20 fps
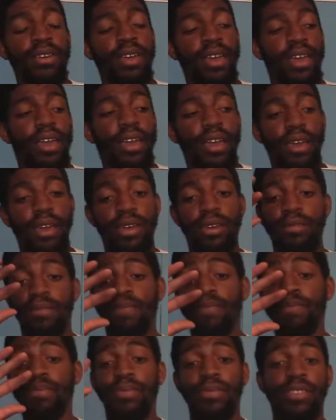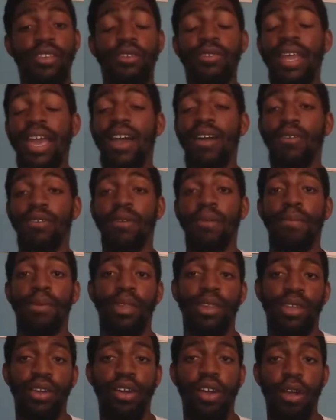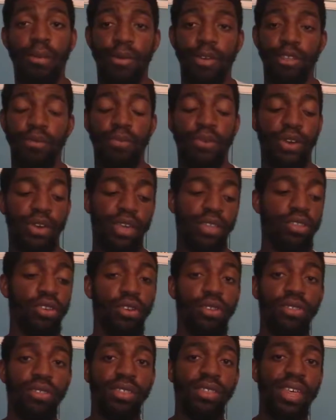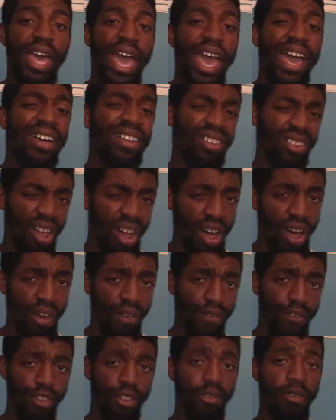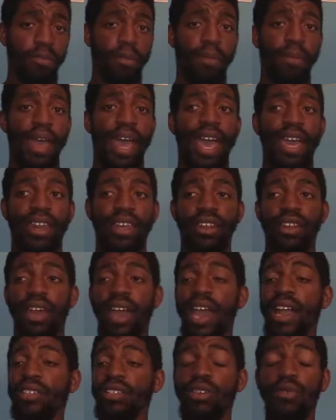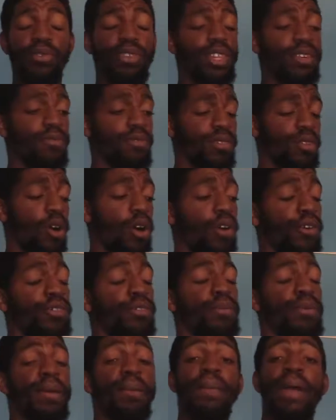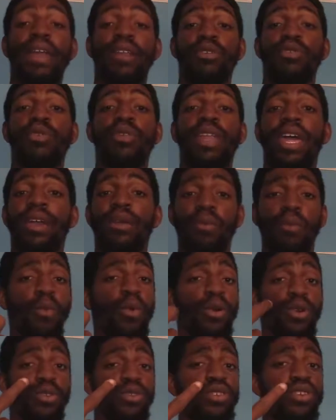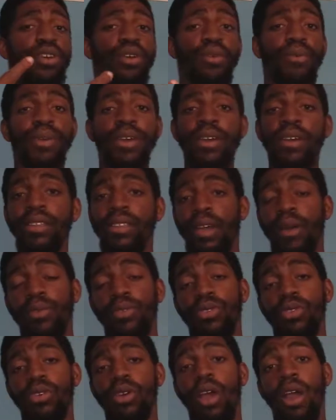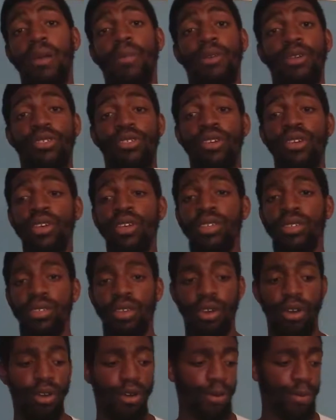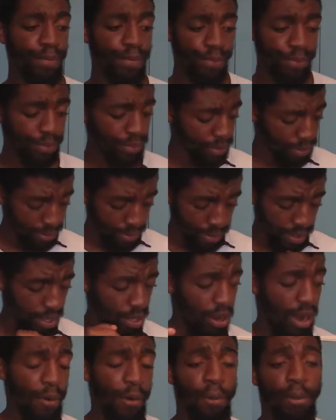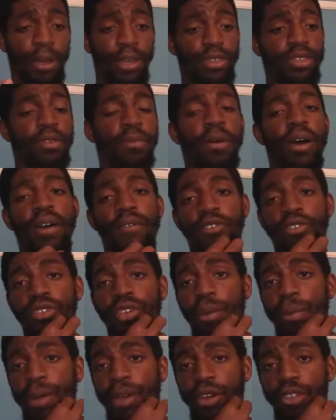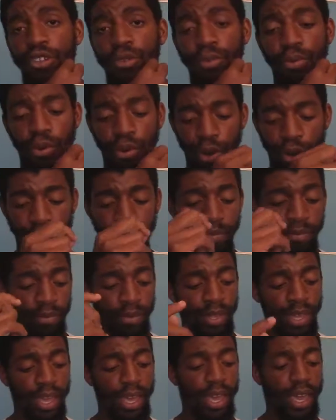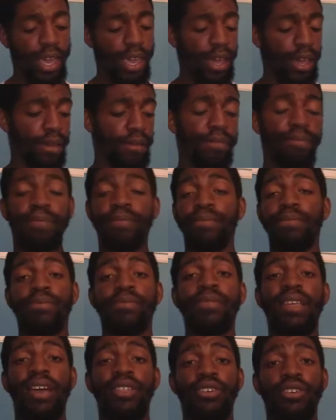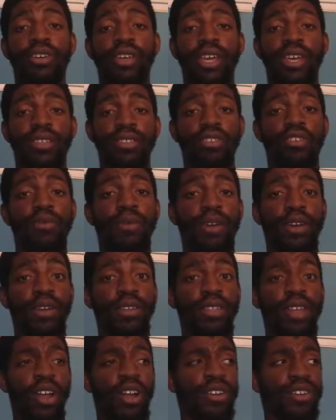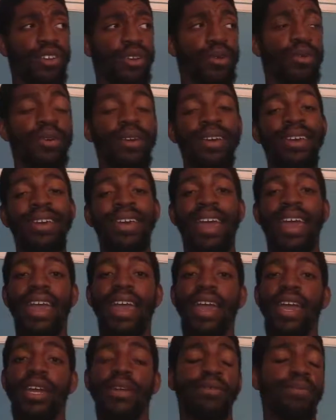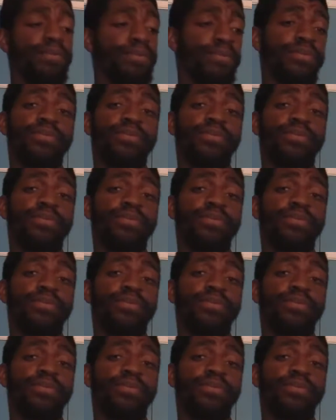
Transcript: and they're now completely garbage, but it took that long for them to be bad. And actually, it wasn't all of them being bad. It was only like 1 or 2 that was garbage. So, you know, I replaced them obviously on my other board, and now they're good as new because they are new. And